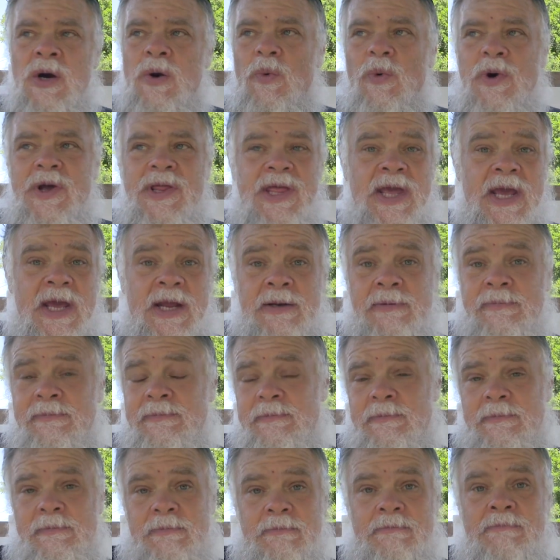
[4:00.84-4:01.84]

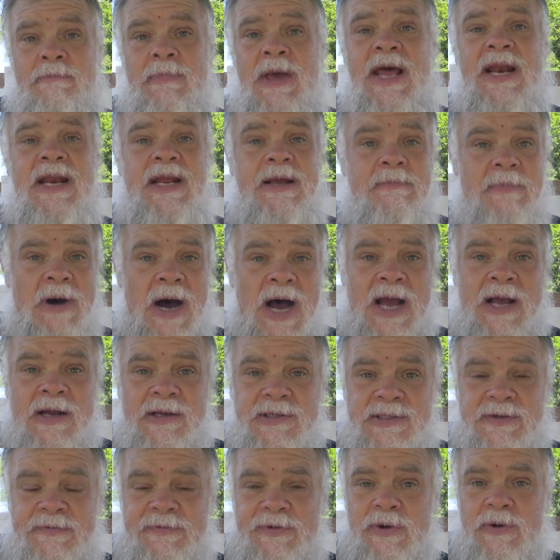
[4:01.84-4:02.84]
within many
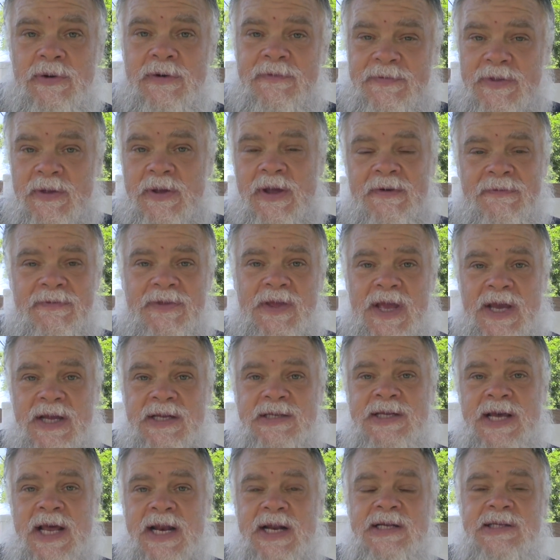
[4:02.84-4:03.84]
miles of you, if the
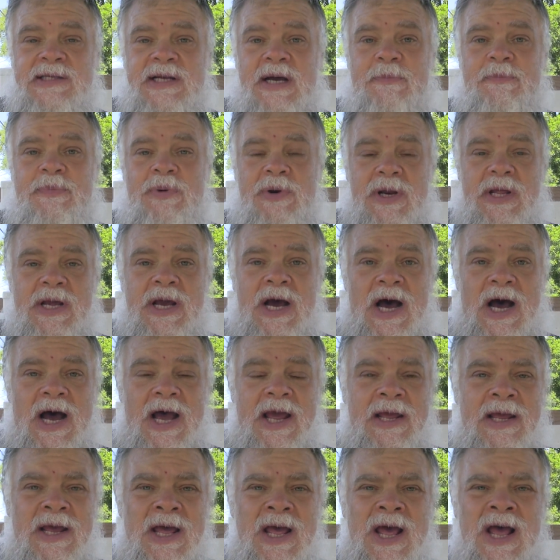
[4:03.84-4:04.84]
antenna is up pretty
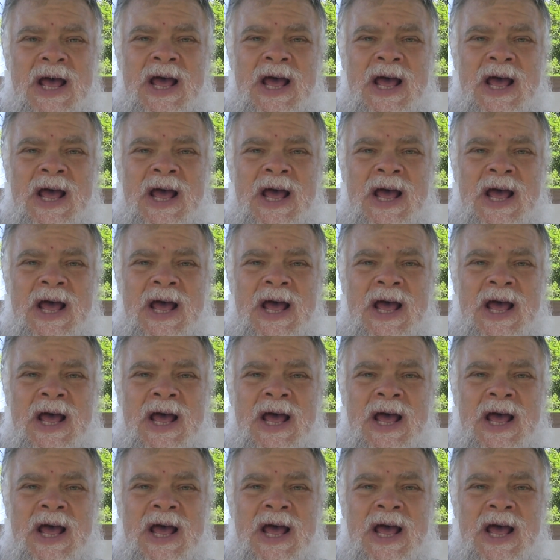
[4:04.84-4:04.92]
high.